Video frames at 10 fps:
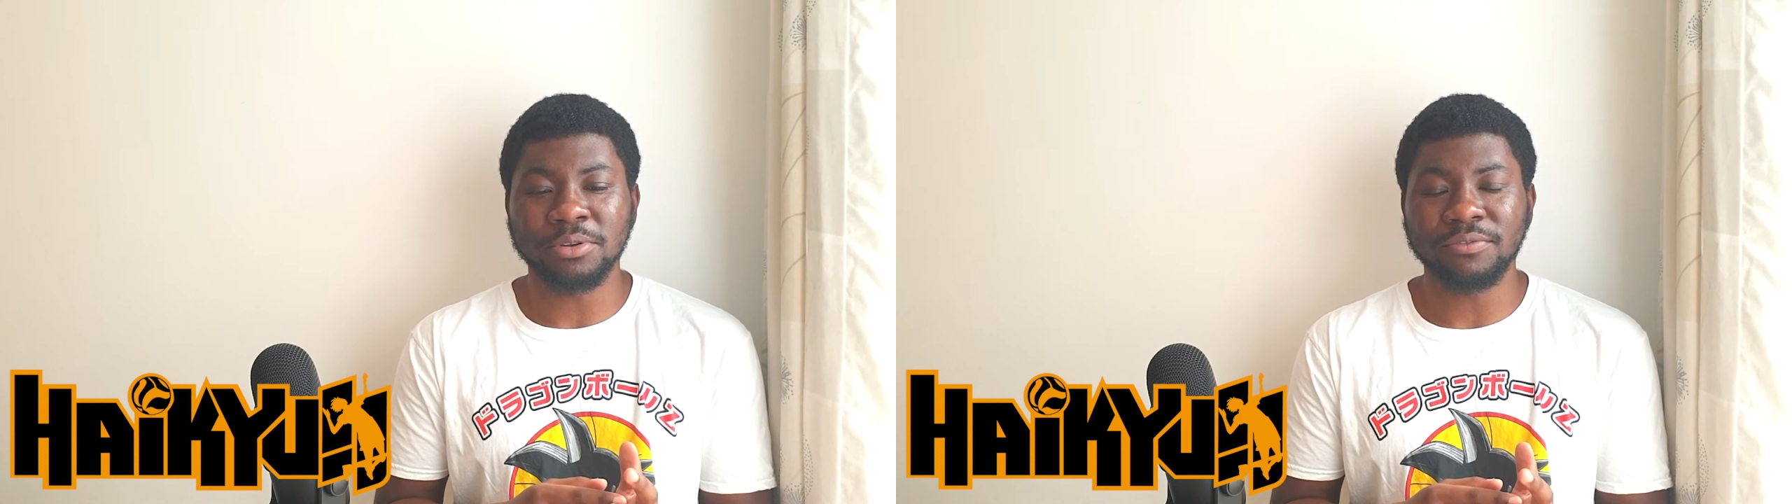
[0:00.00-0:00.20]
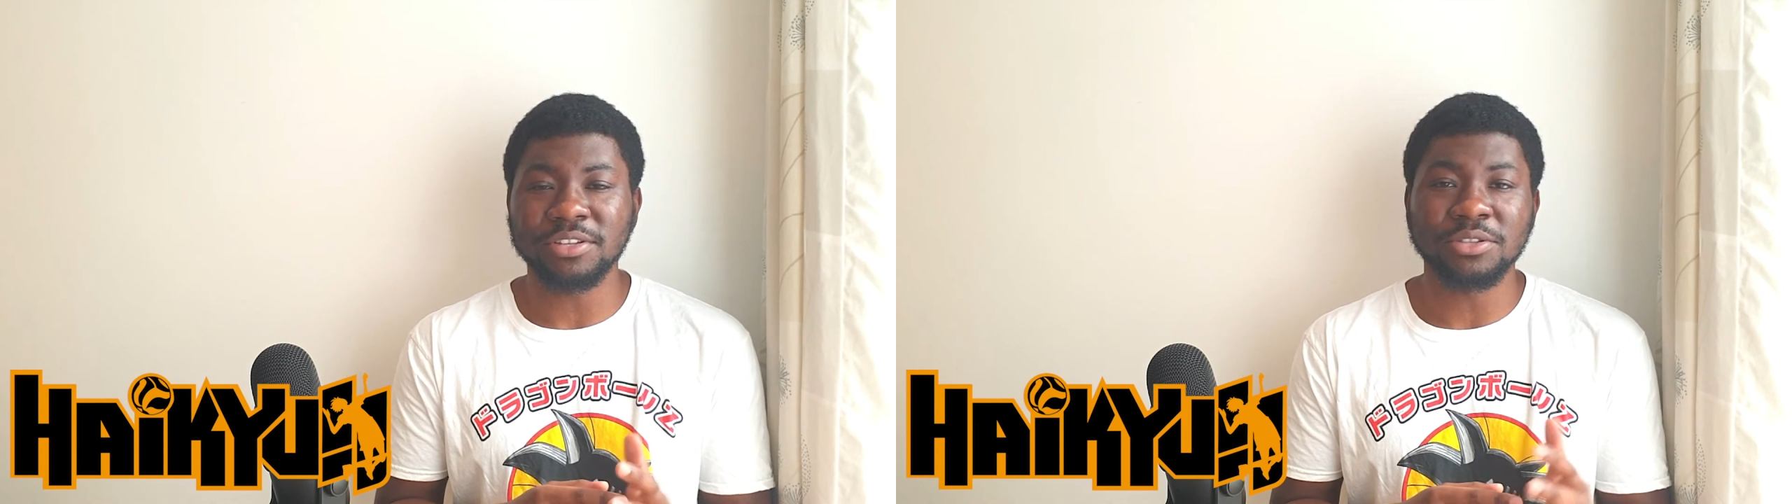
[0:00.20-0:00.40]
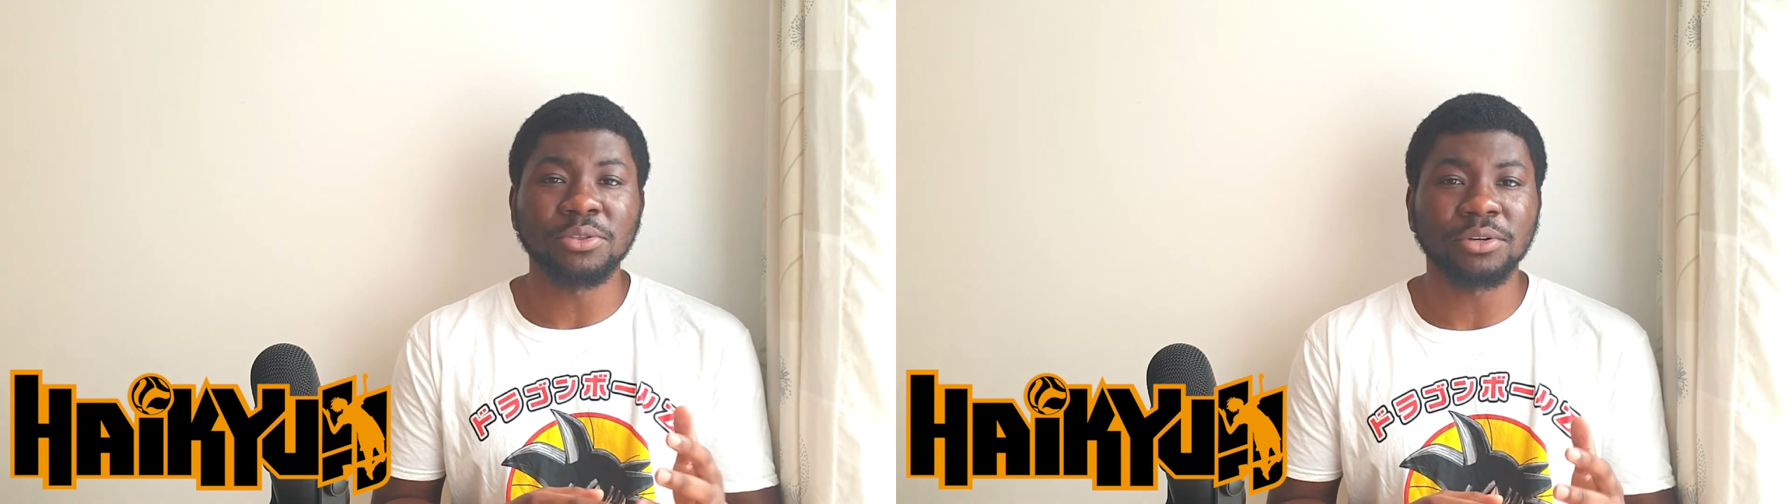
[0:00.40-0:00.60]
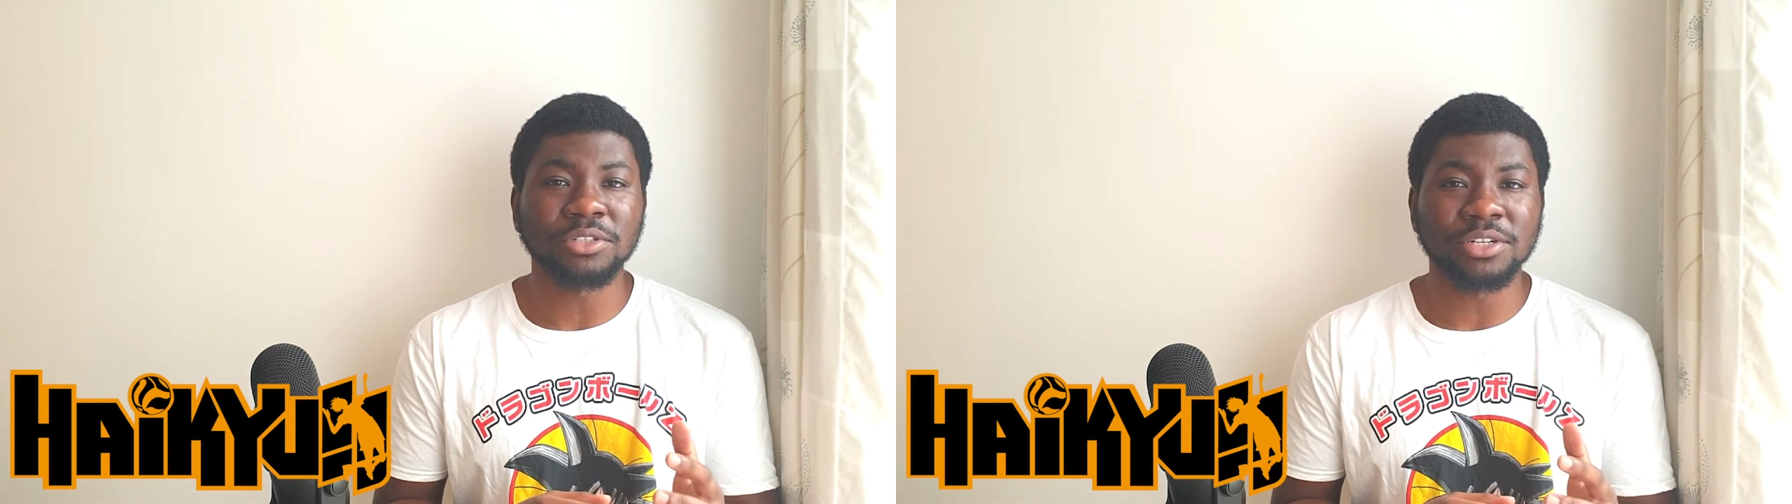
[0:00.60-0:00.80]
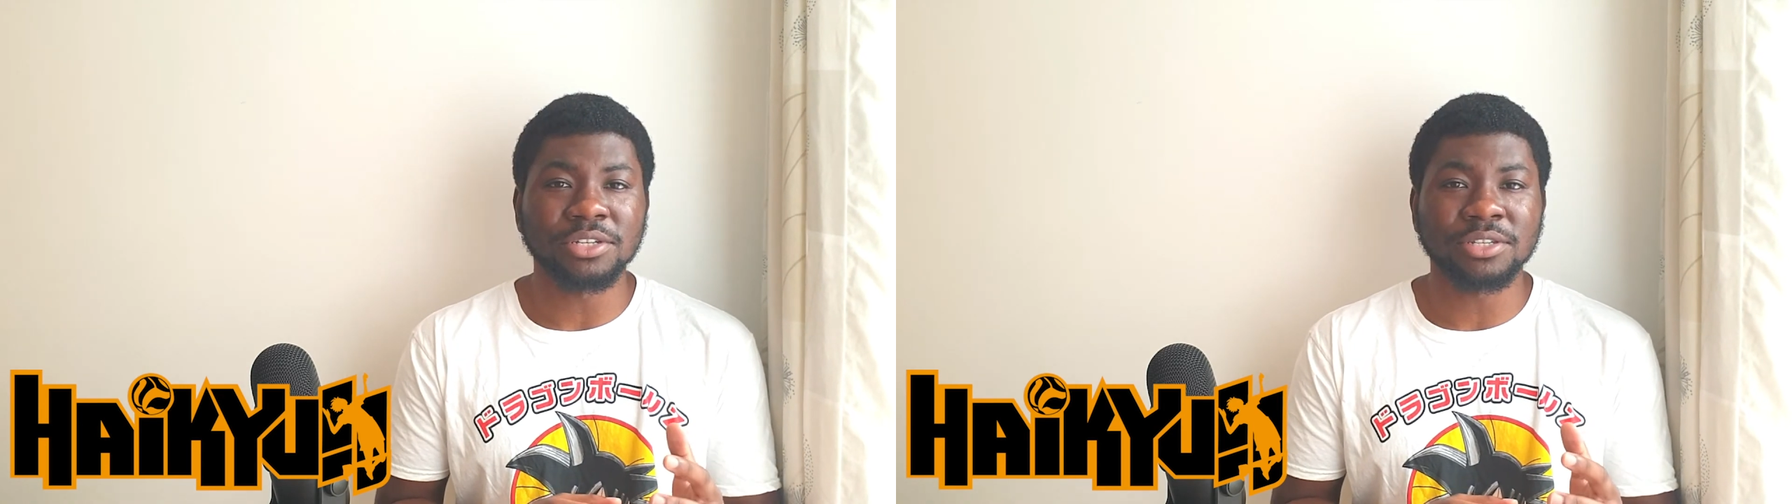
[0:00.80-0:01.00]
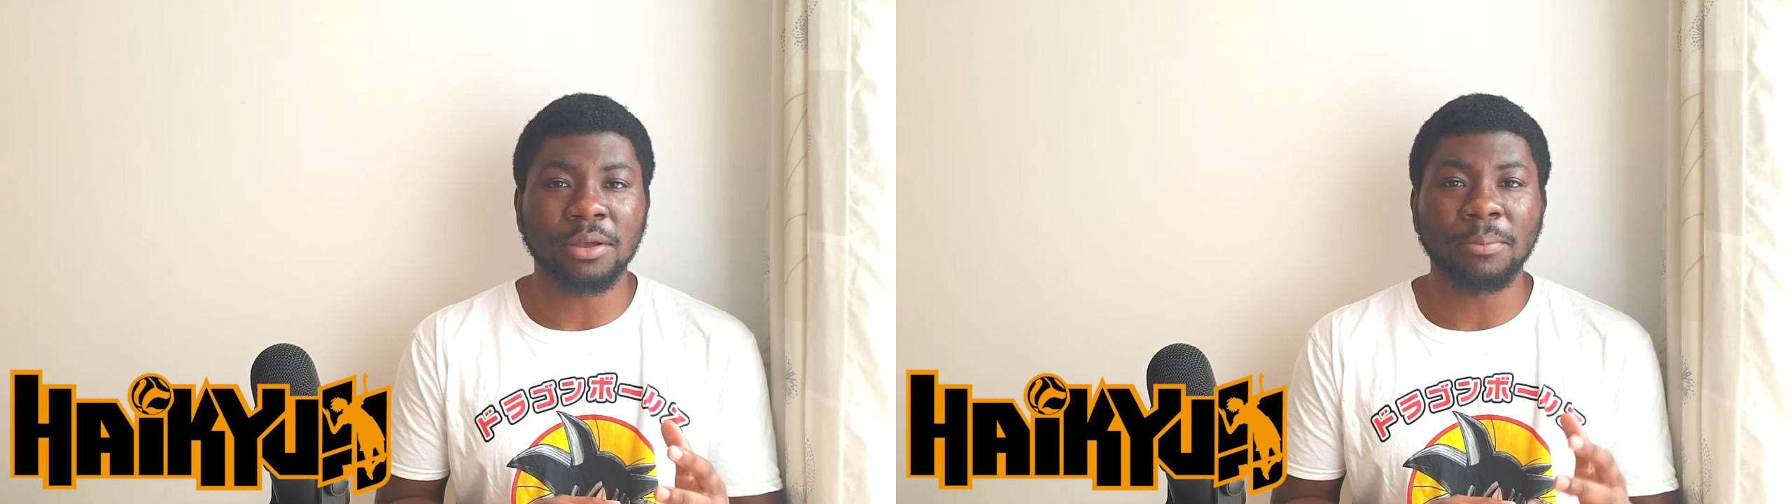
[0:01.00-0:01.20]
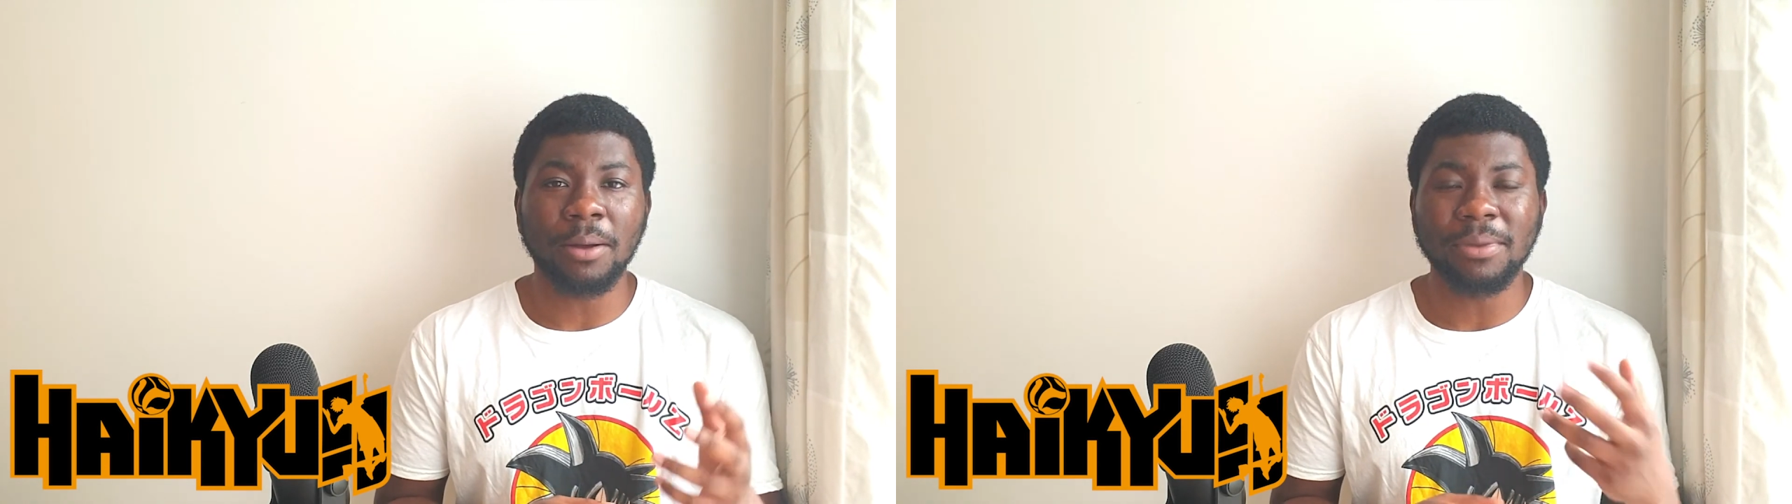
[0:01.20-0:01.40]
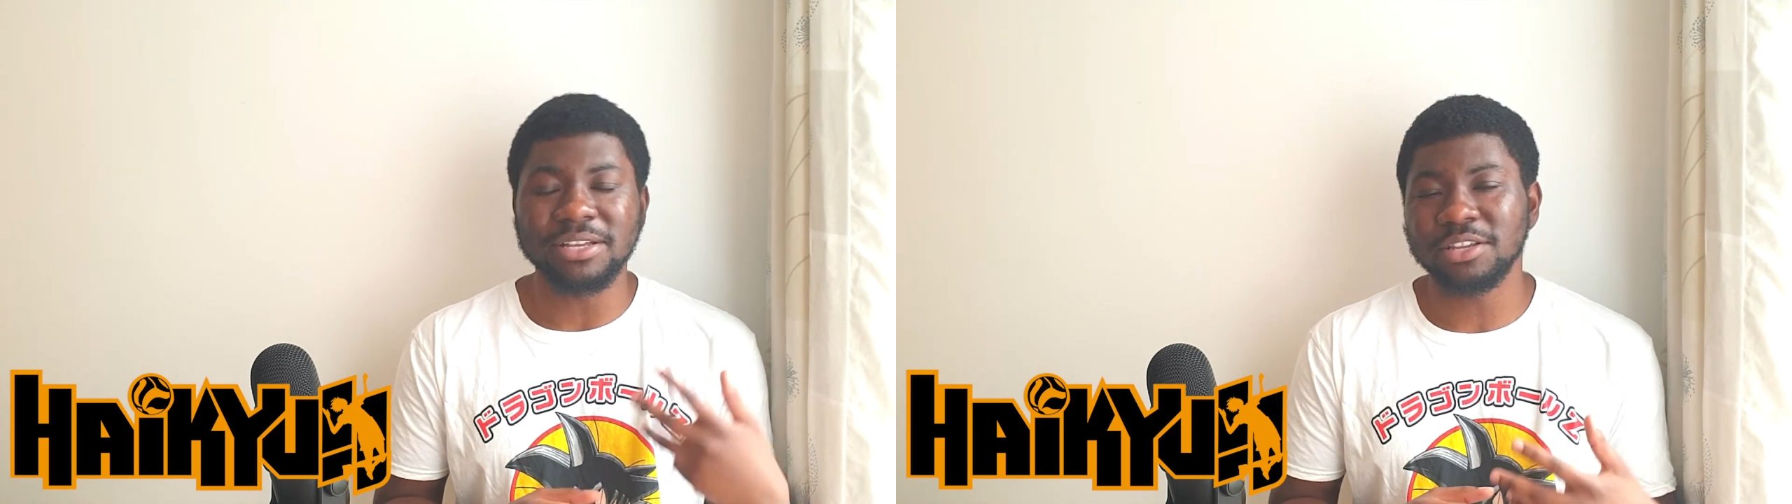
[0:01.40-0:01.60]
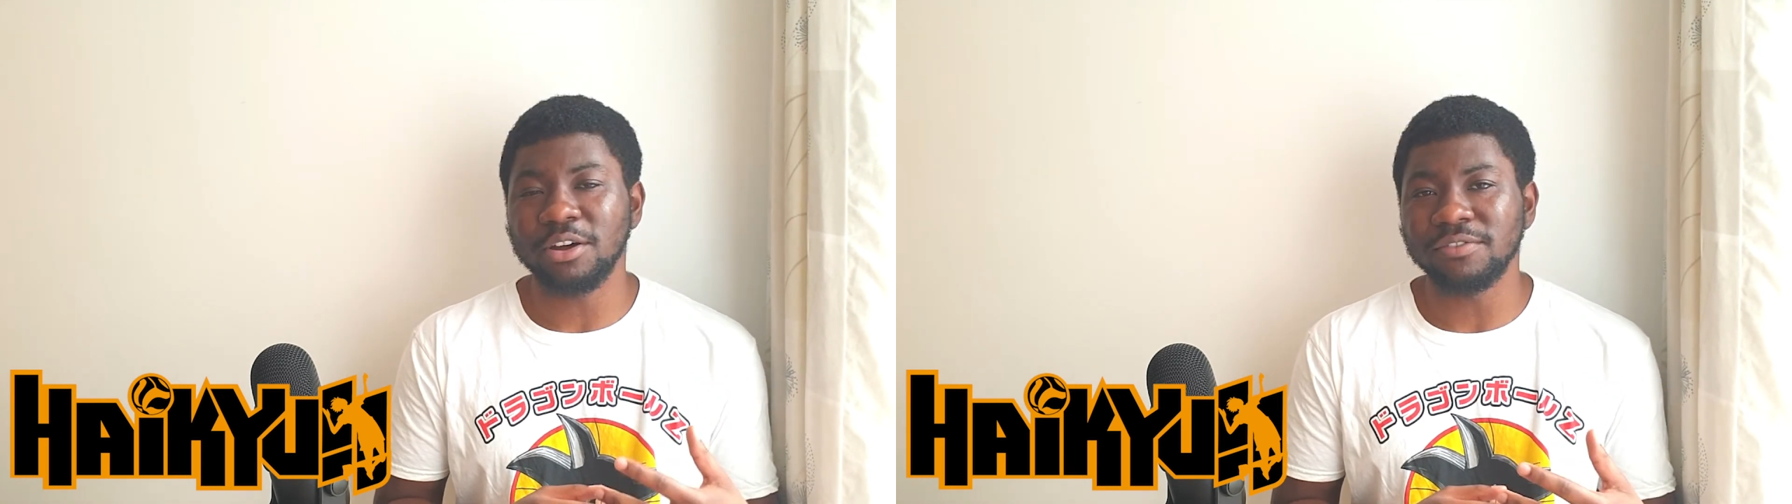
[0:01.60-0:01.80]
of it's not just about myself,